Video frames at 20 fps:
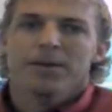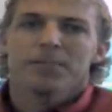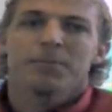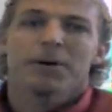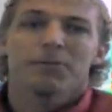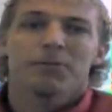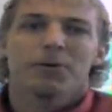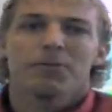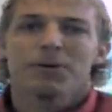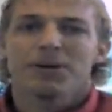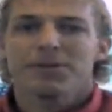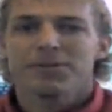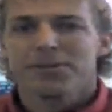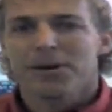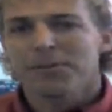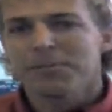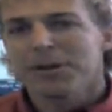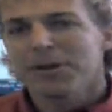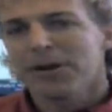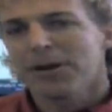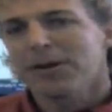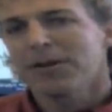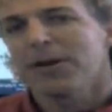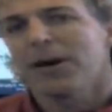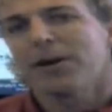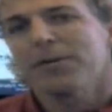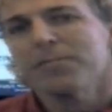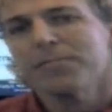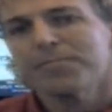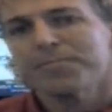But when we sum it all
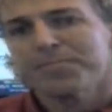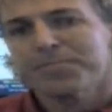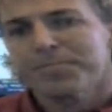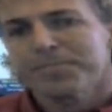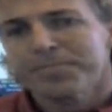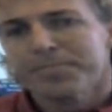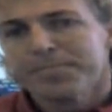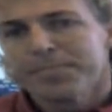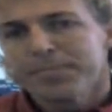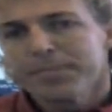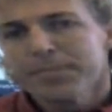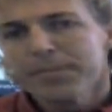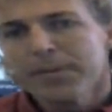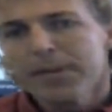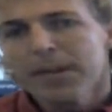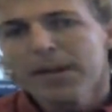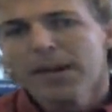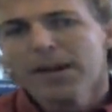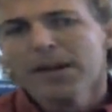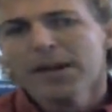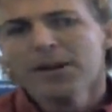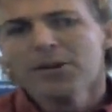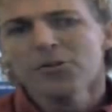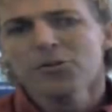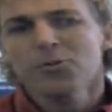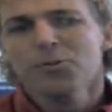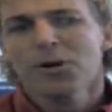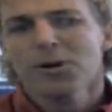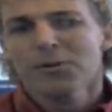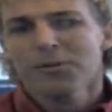up,
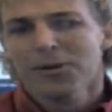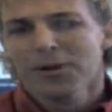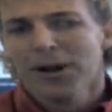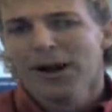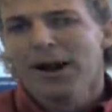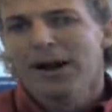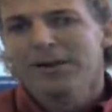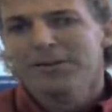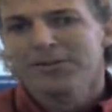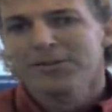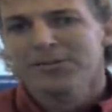here's where we're at,